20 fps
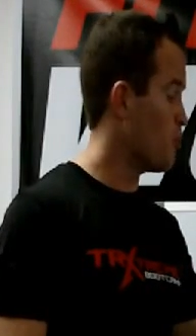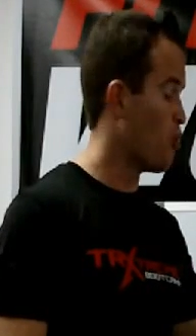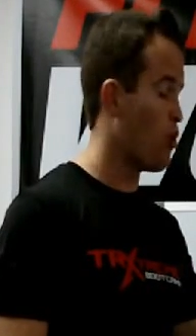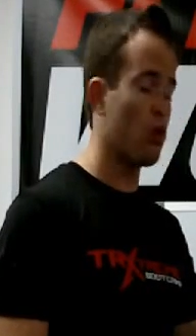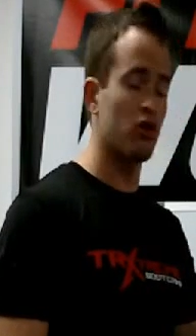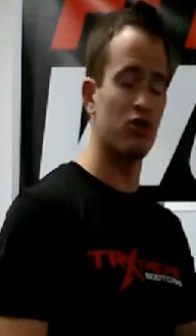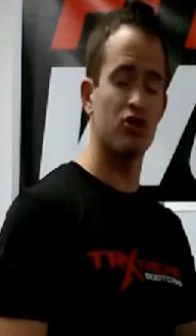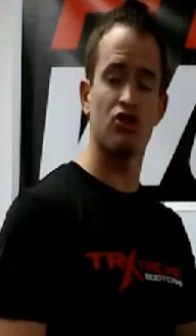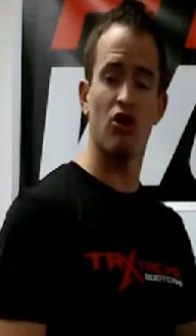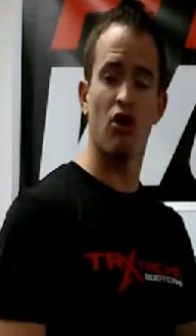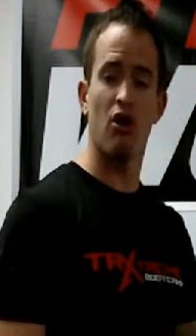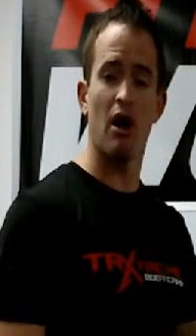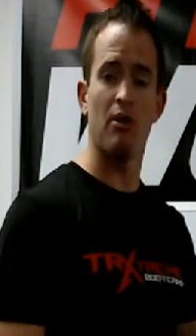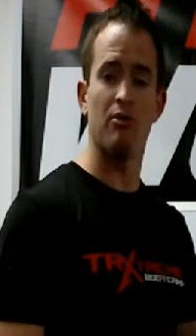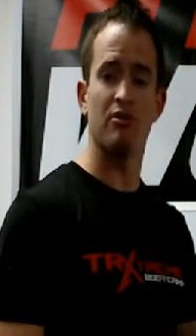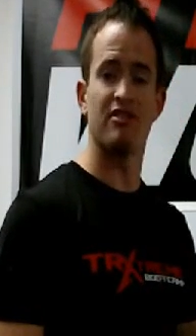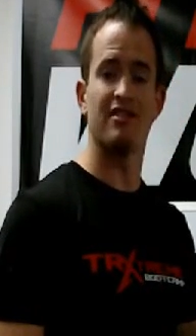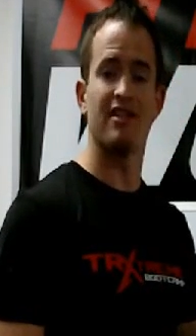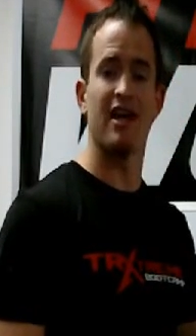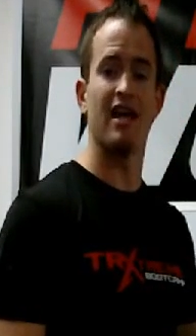more so, I
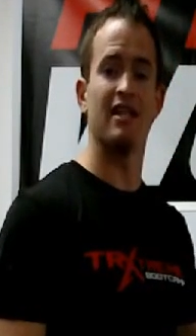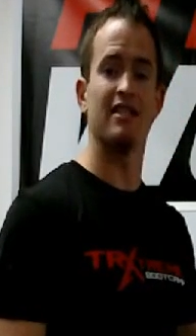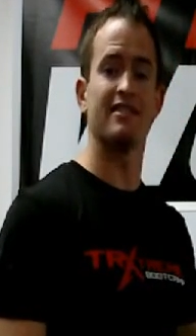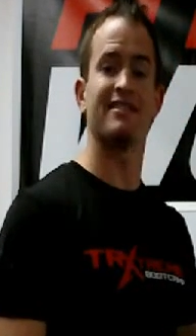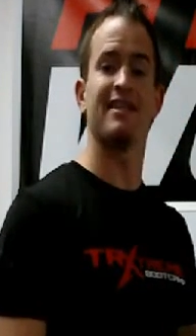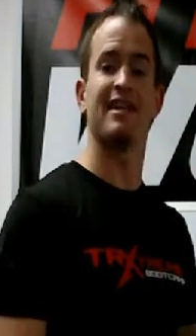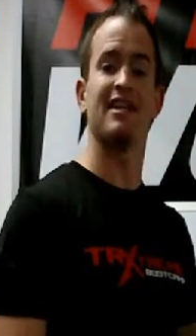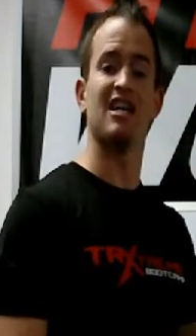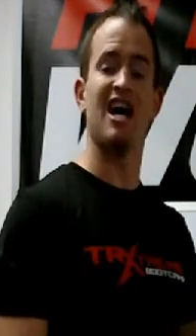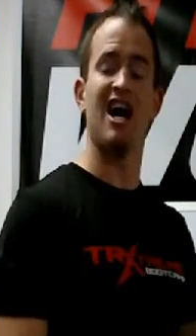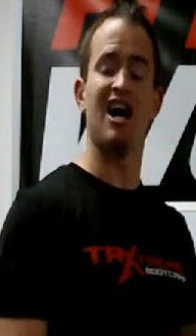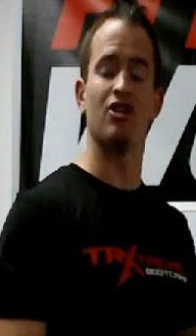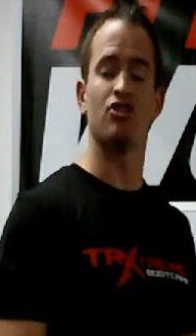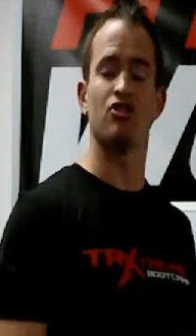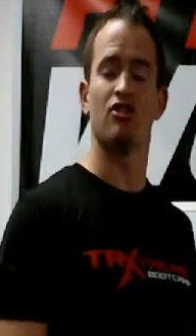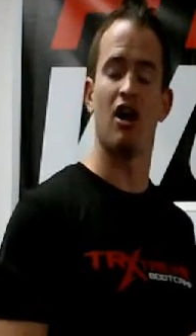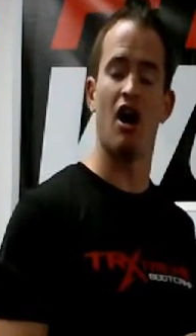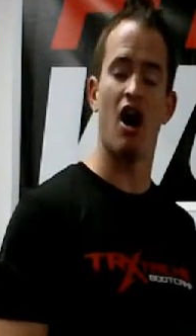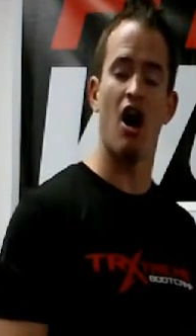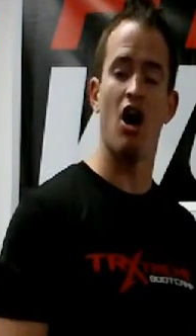would say
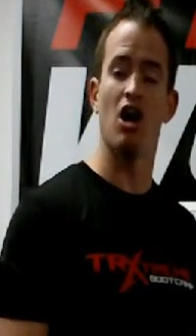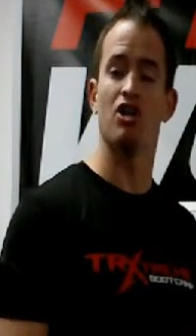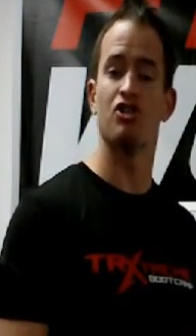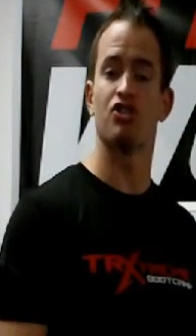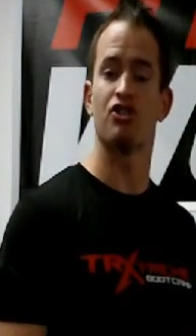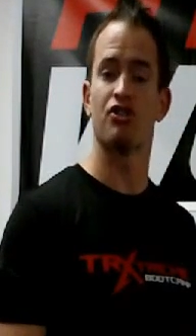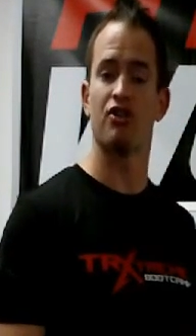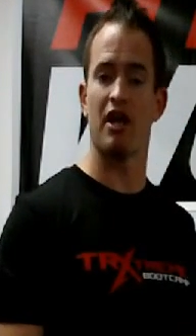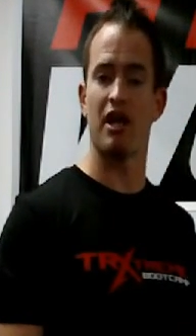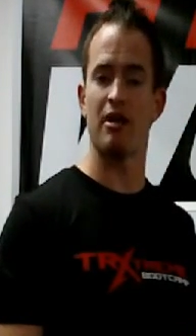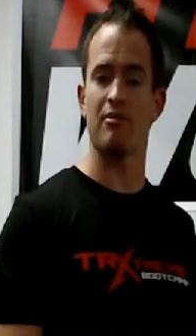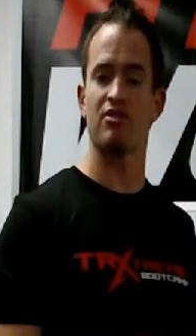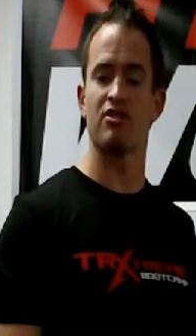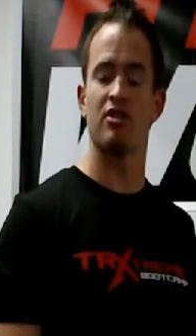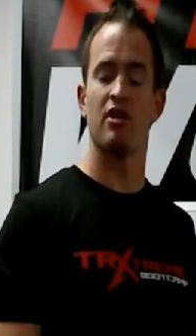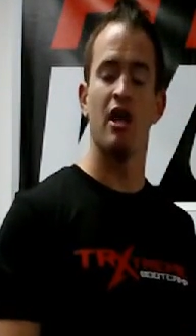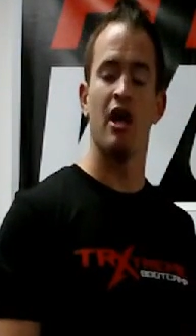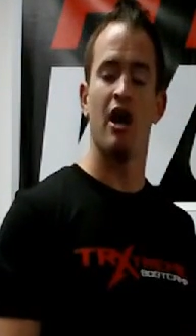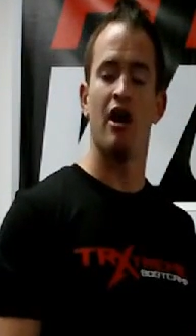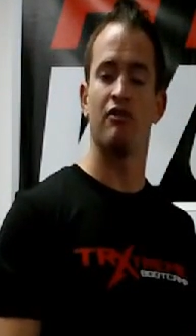under 100 grams
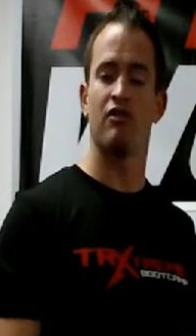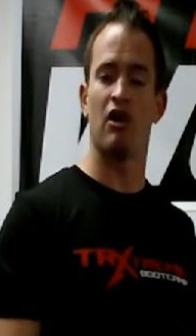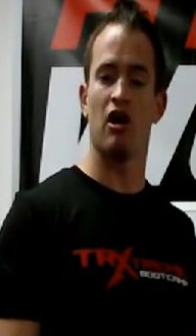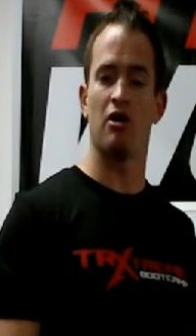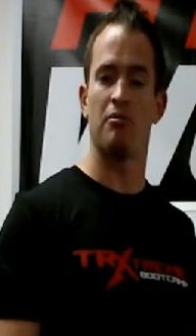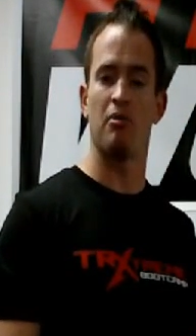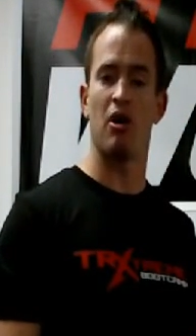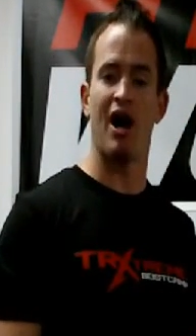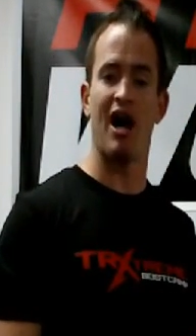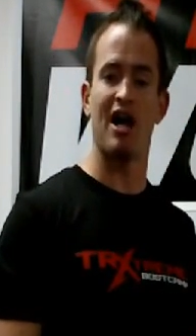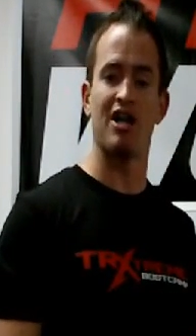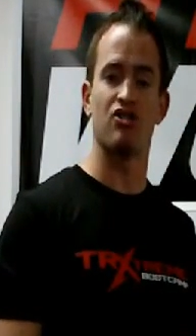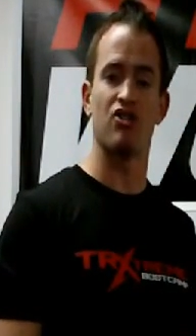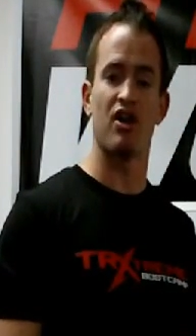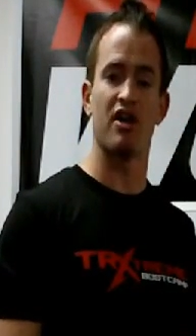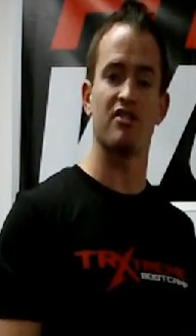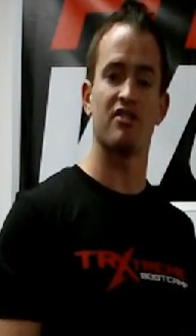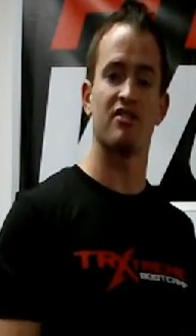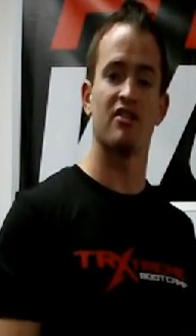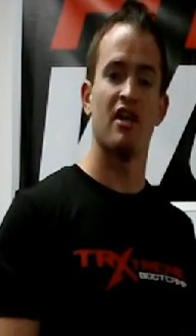of
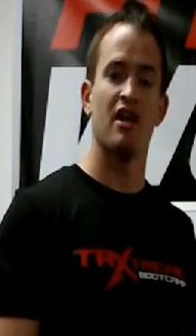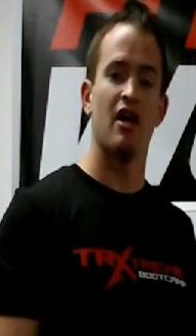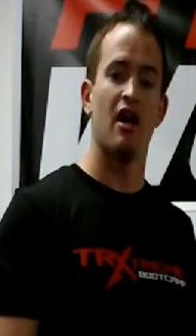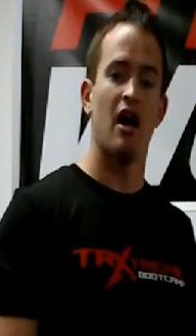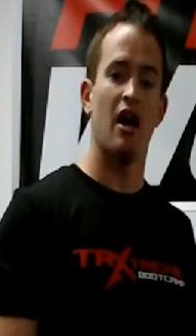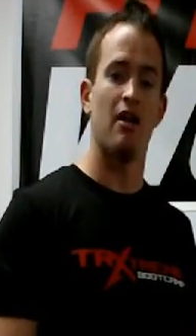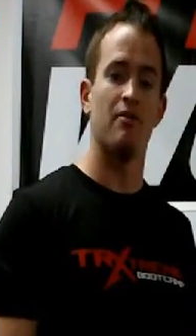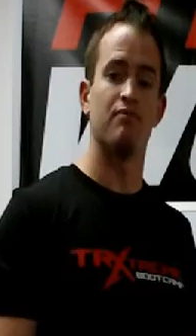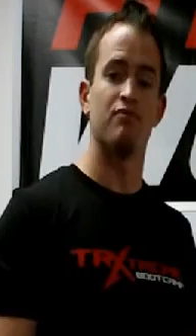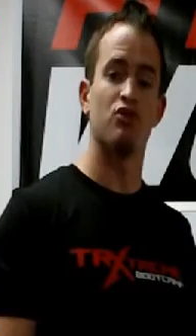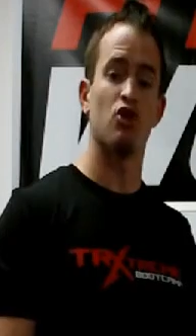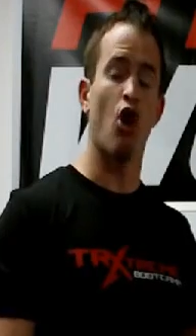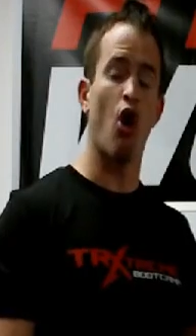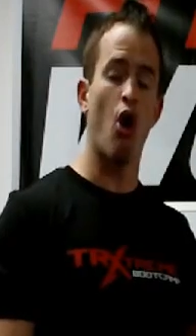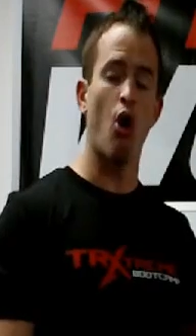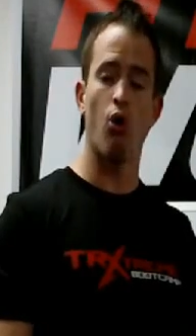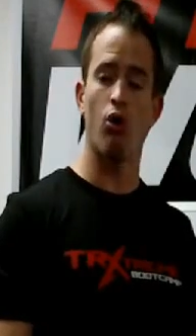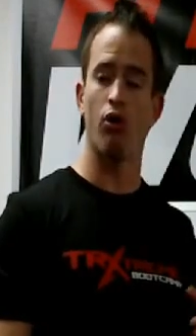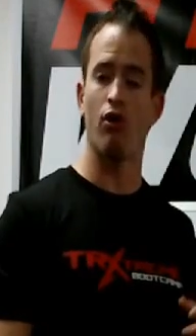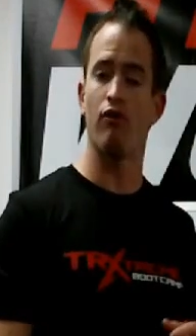carbohydrates
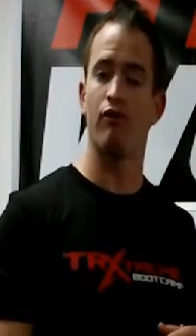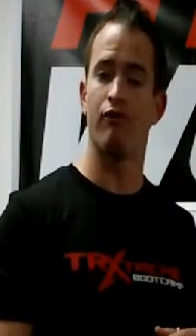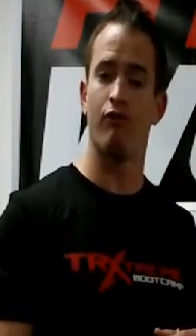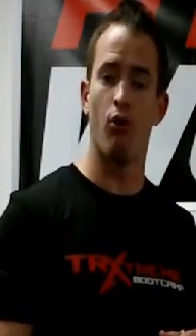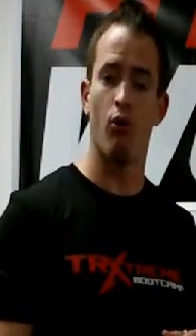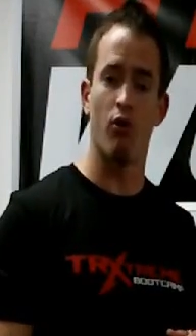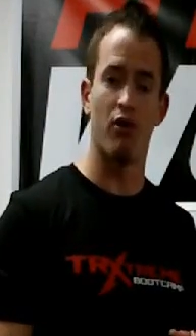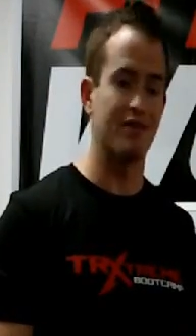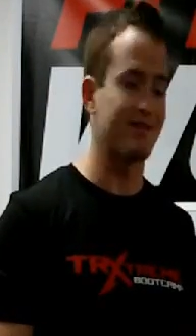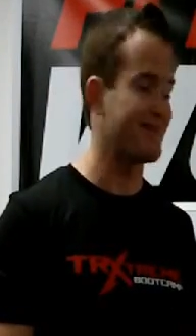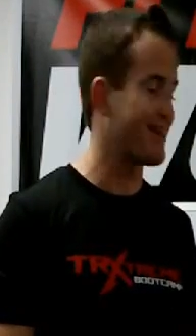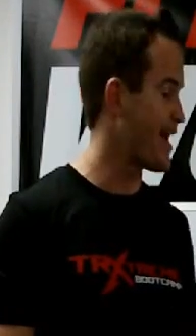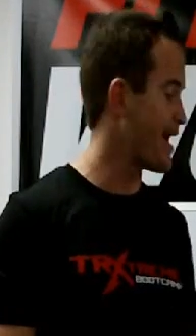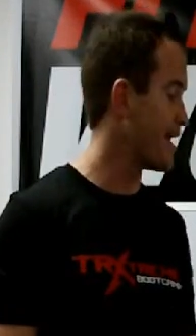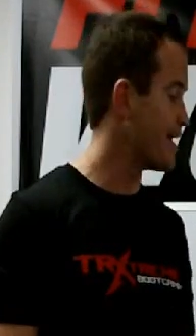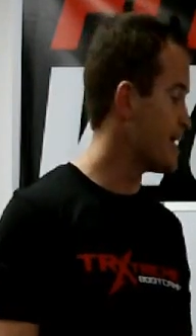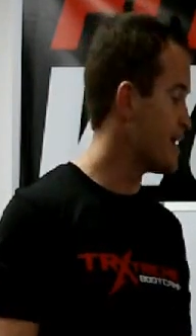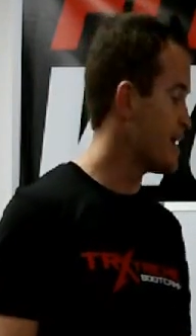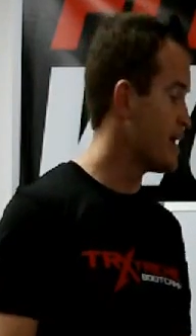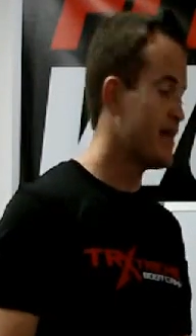total for a day.